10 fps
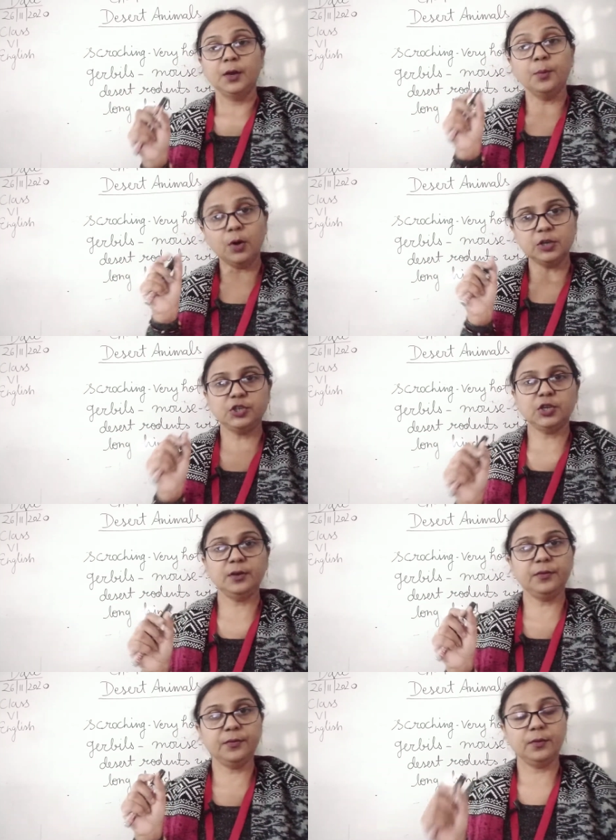
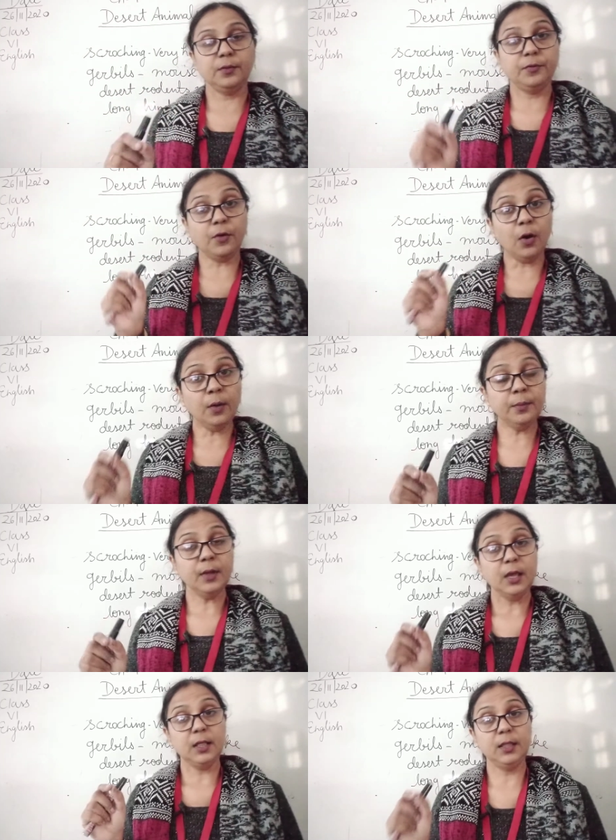moisture from
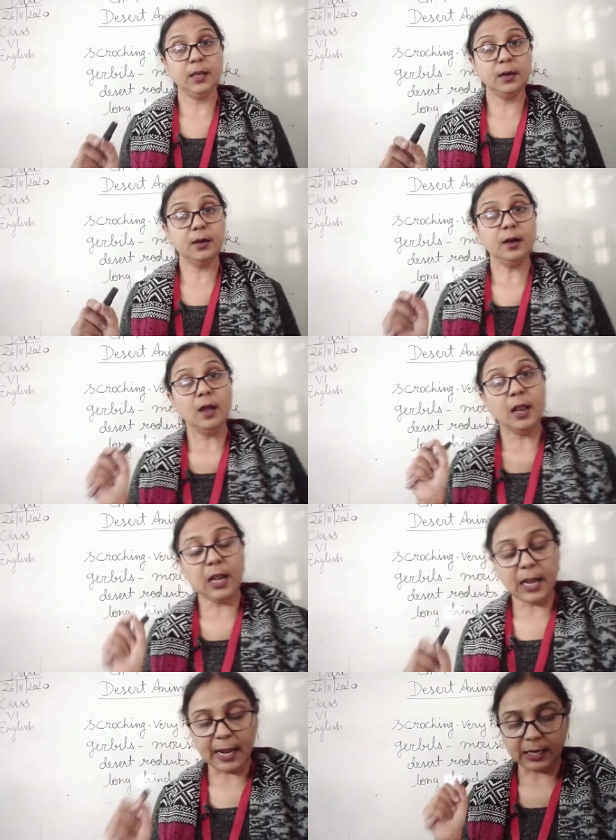their
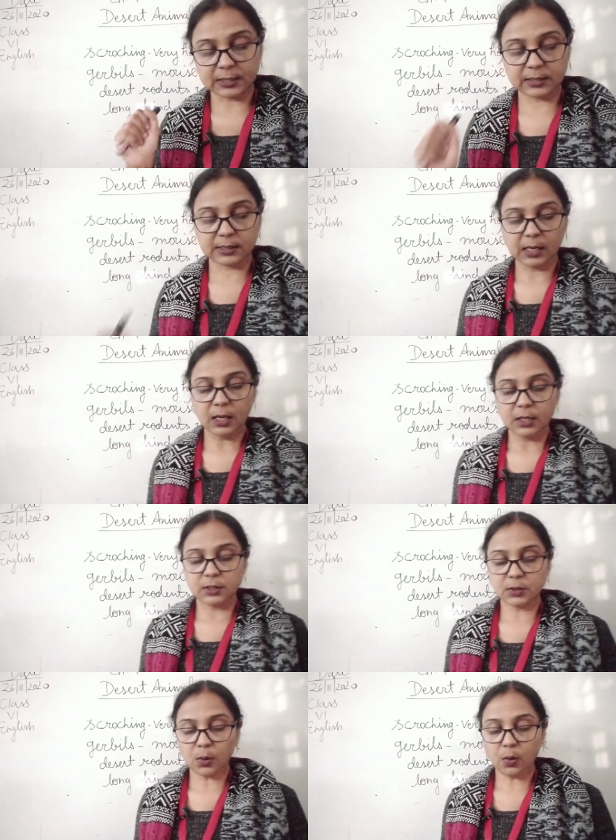legs.
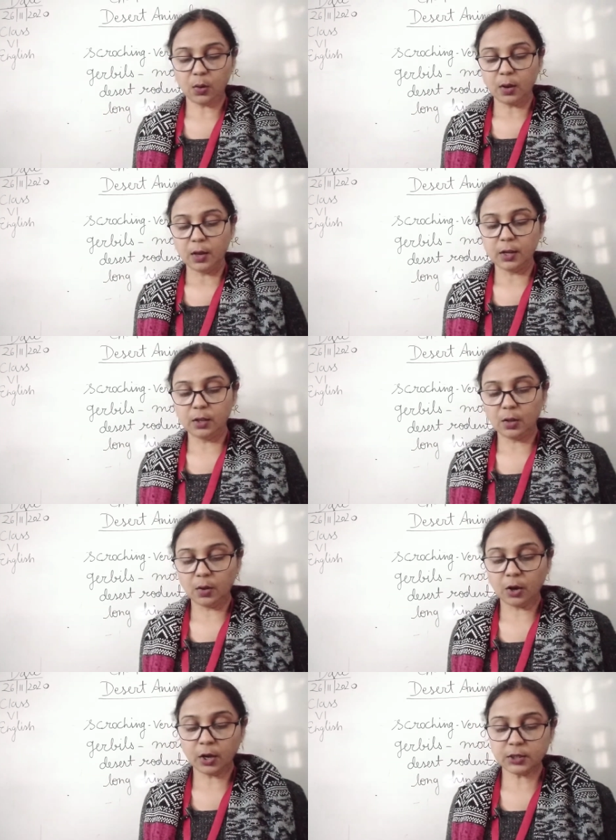So
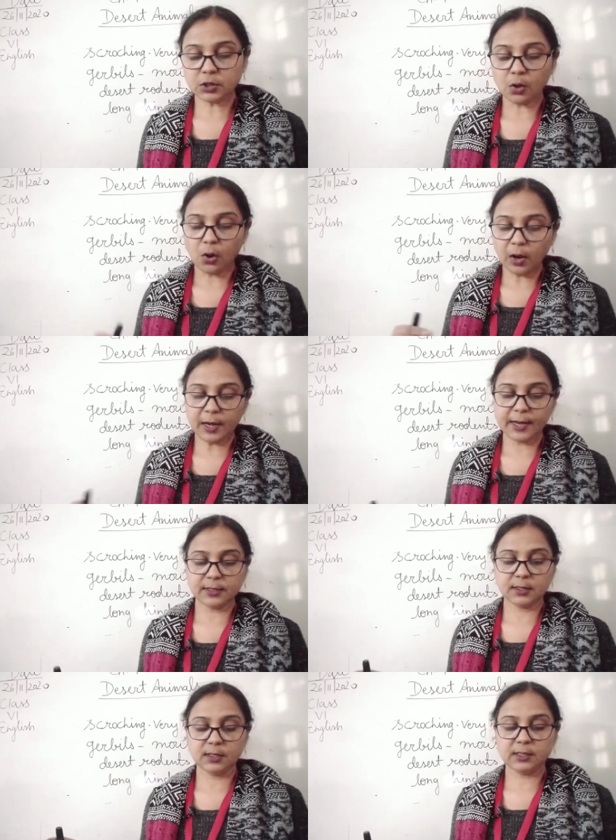not all
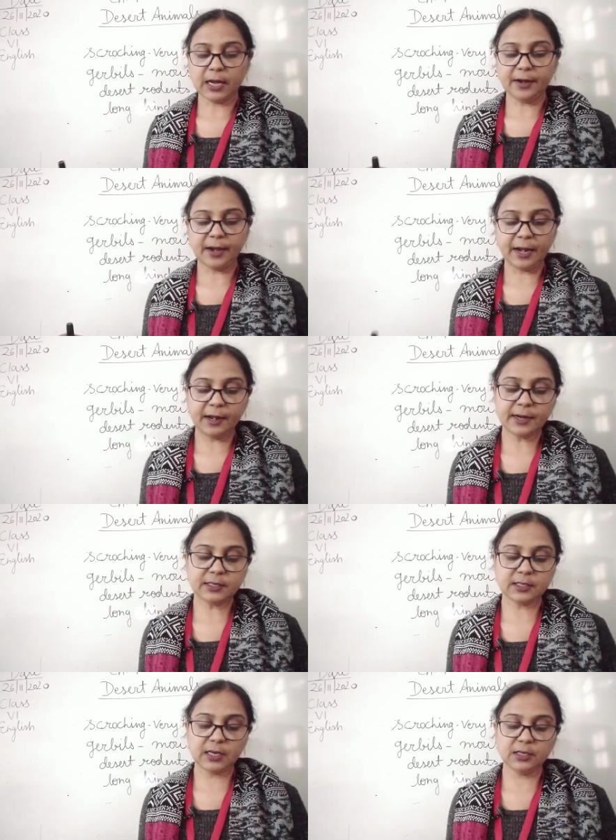deserts are
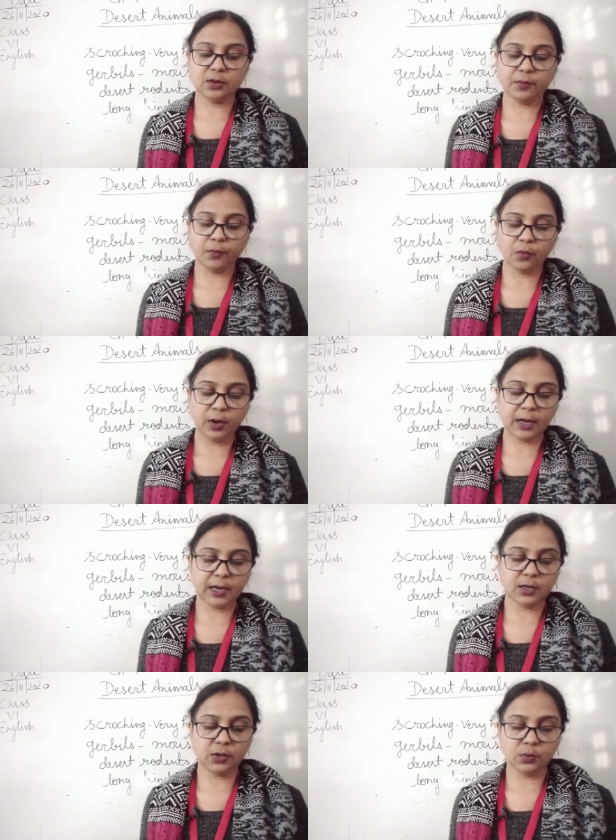endless seas of rolling
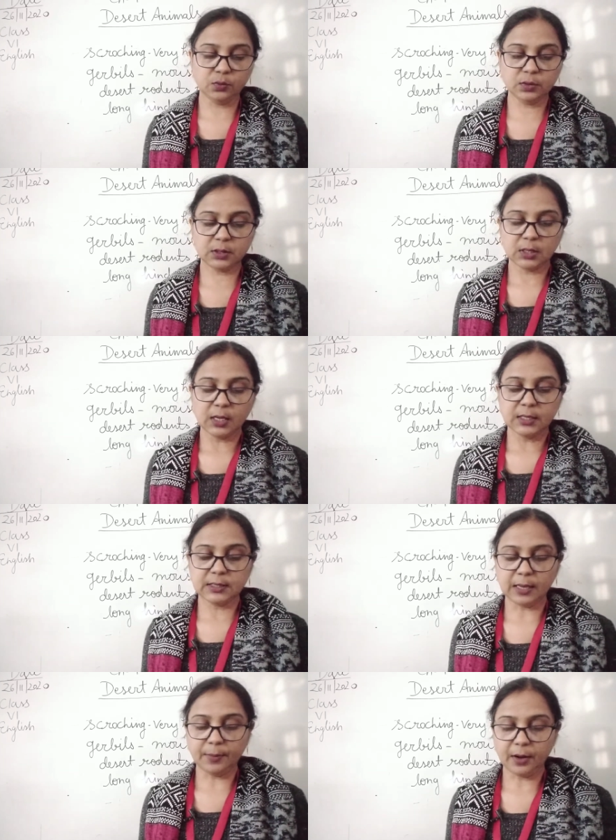and dunes.
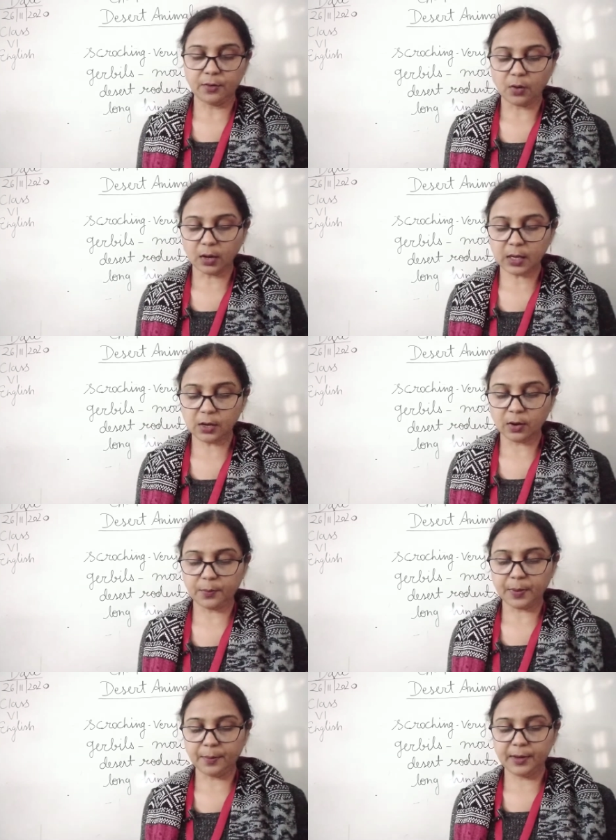Some are rocky or
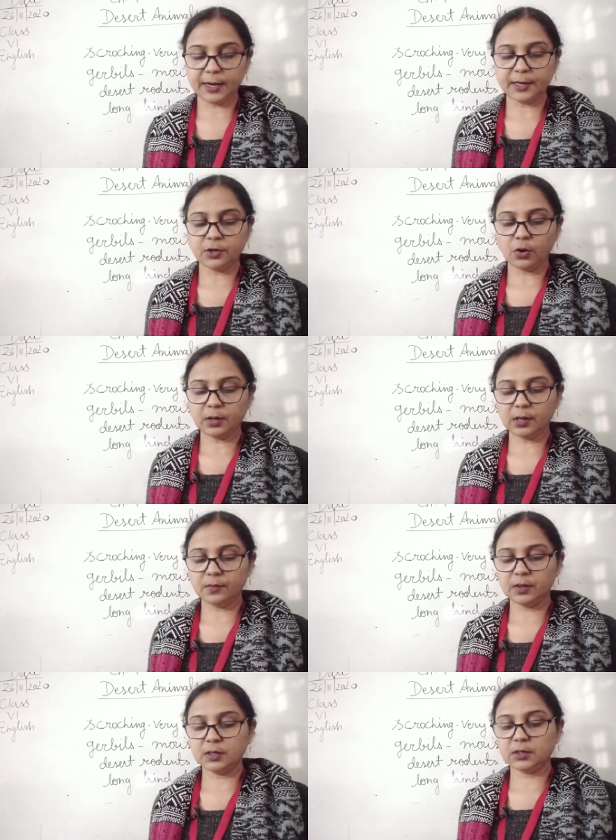pebbly and
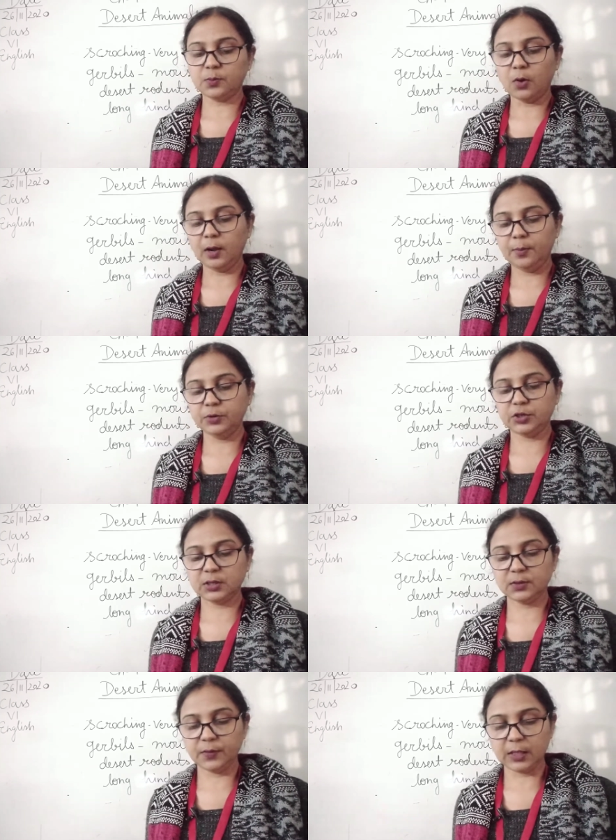dotted with small
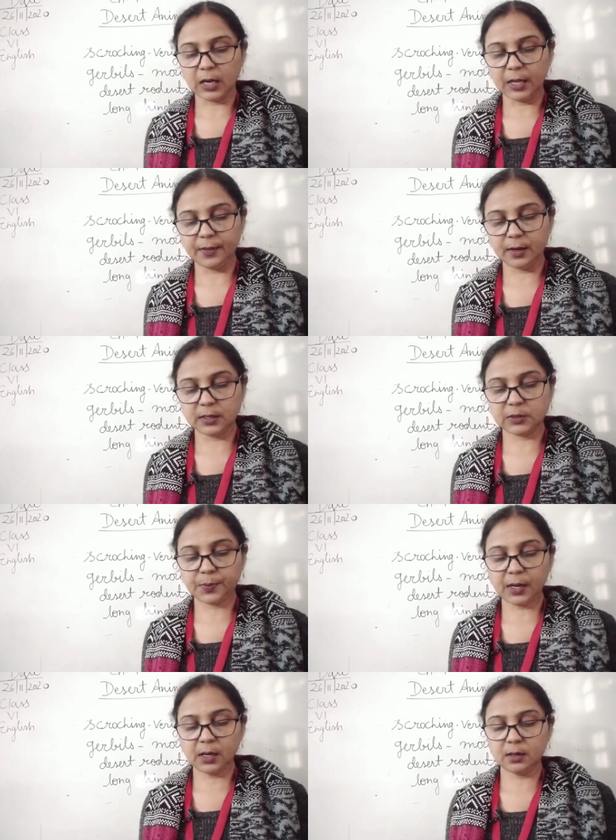bushes, with others
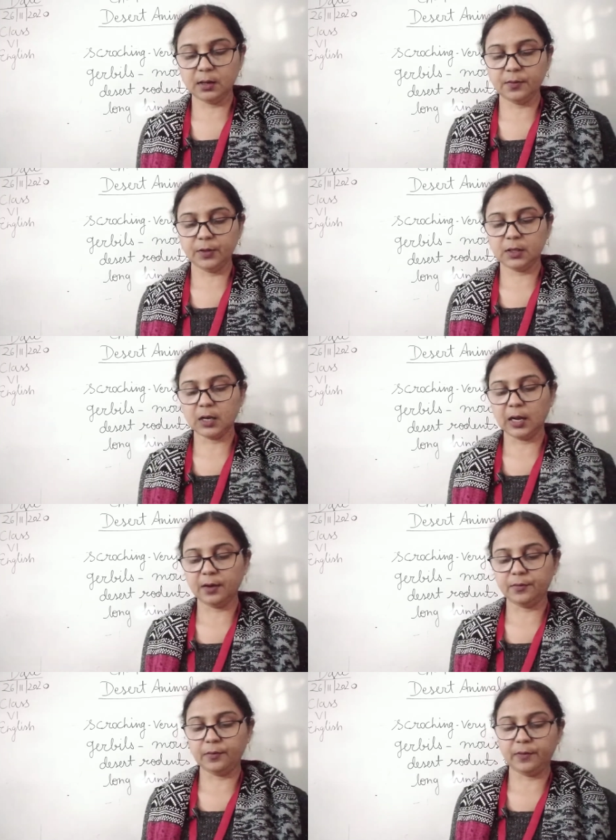sprinkled with
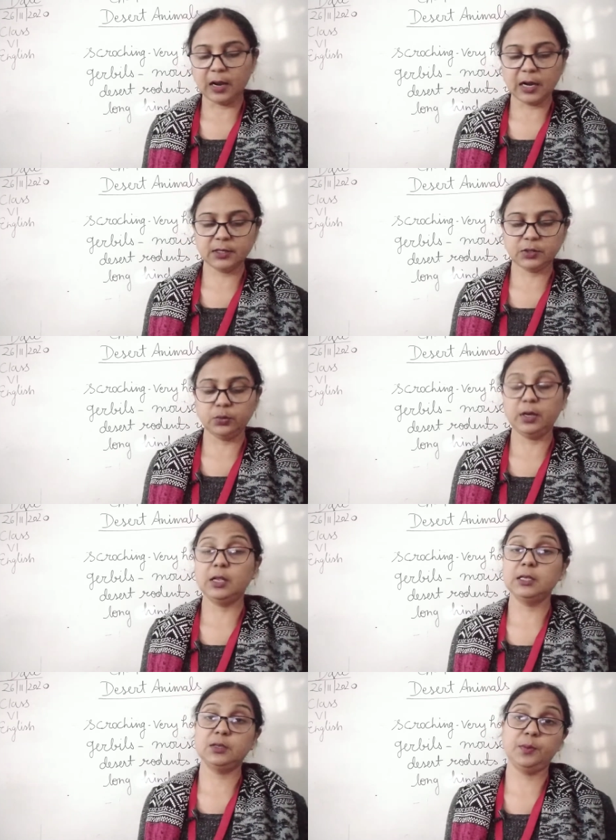colorful flowers during
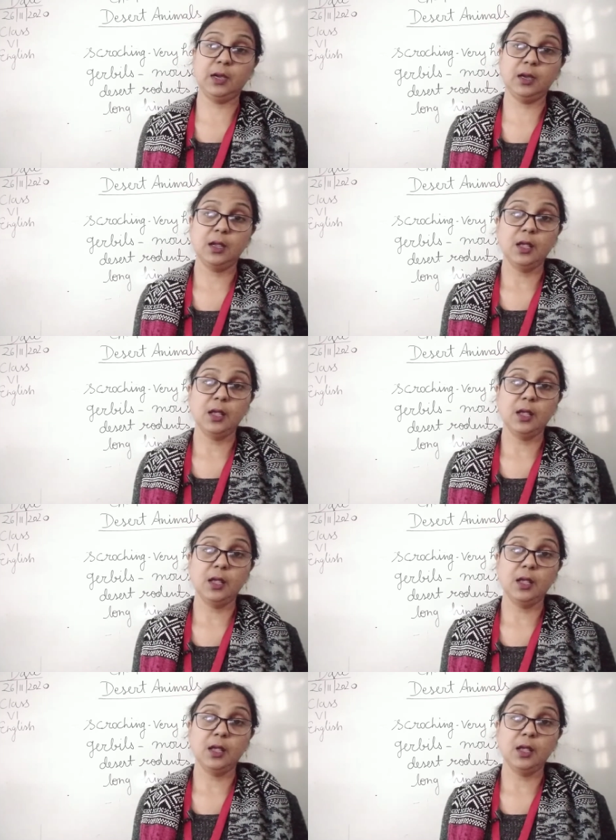the spring.